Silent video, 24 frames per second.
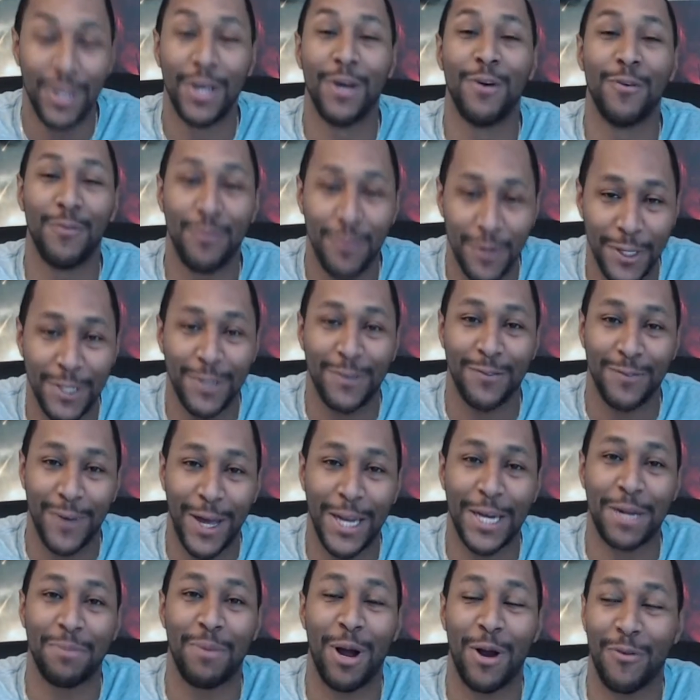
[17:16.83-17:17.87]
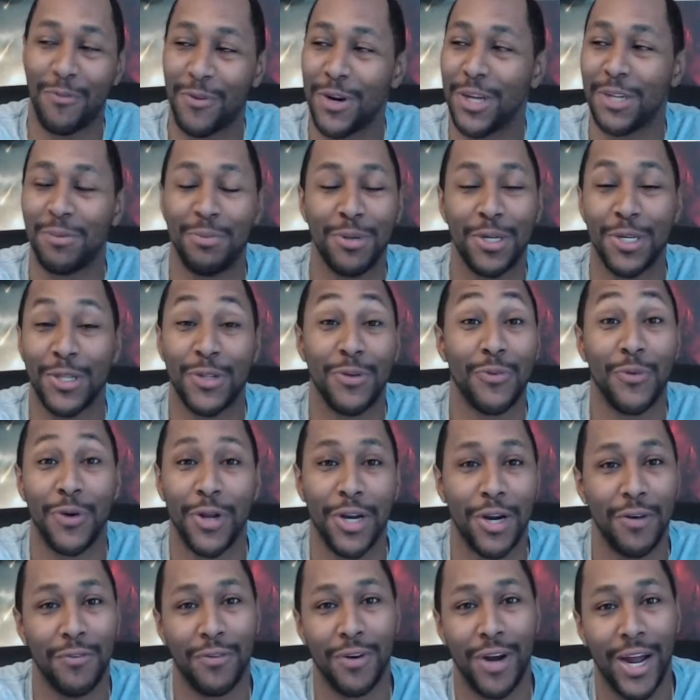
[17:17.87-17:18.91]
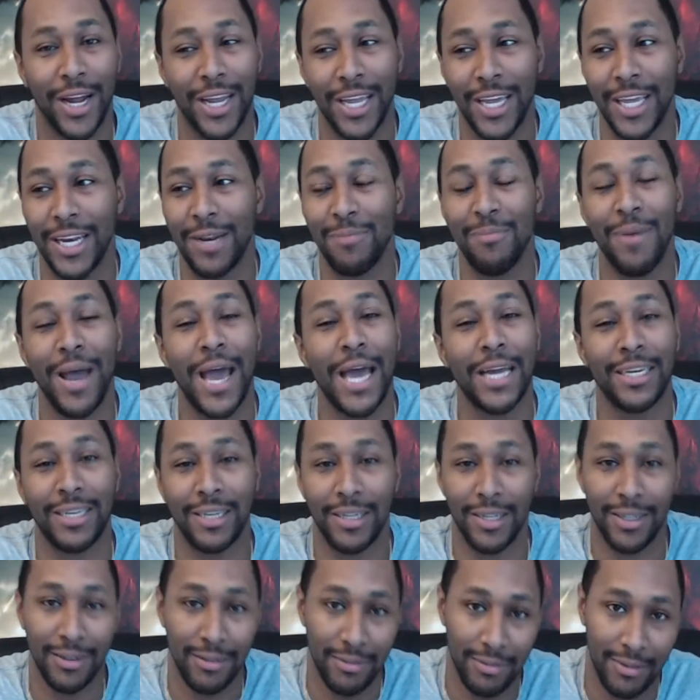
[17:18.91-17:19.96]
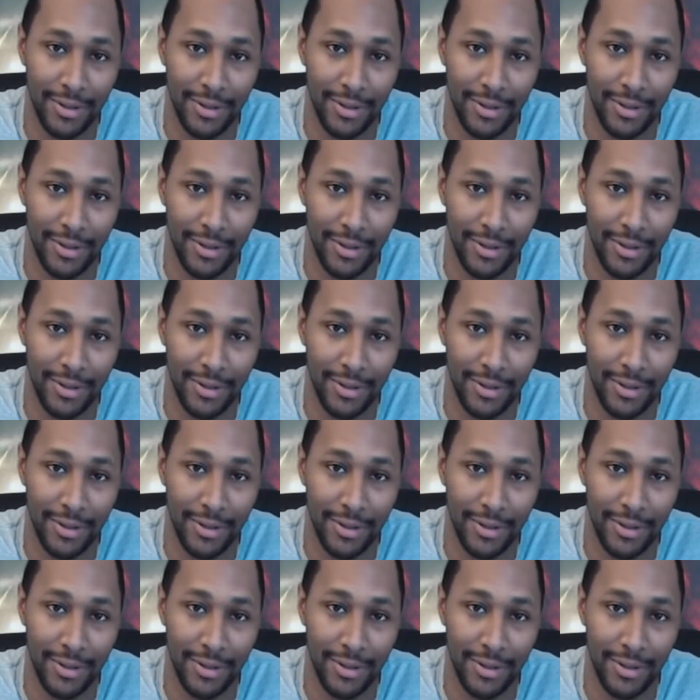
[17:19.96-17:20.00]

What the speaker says: fist fighting my friends because of whatever. I can't imagine it.